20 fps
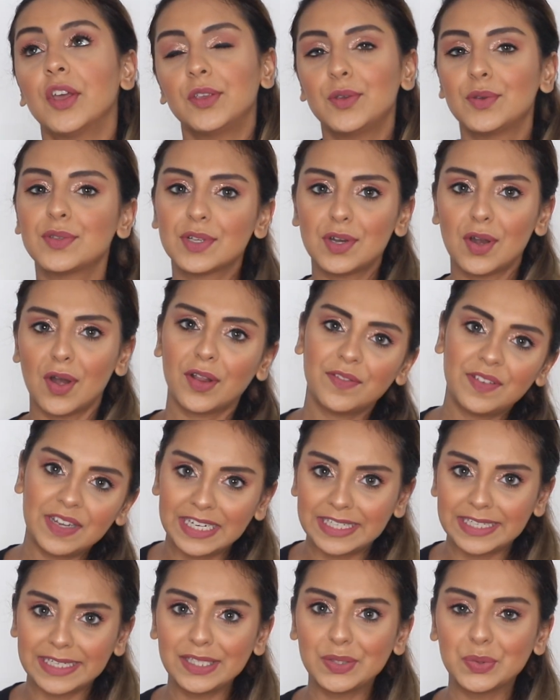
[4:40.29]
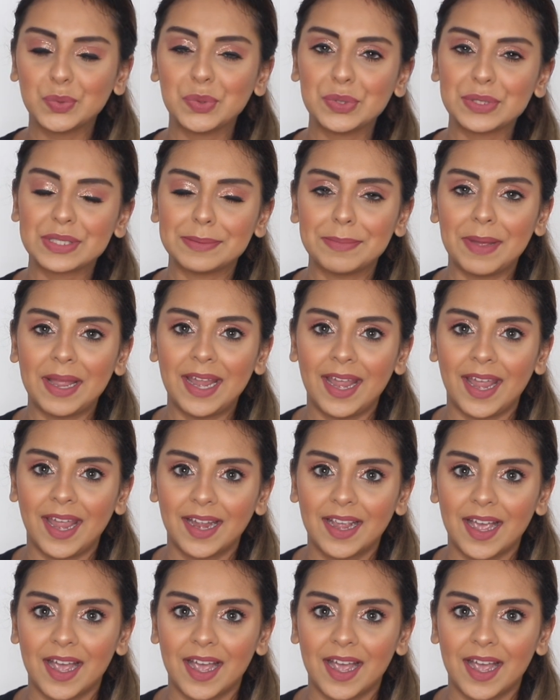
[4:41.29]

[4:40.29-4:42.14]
use a lot of heating tools in my hair,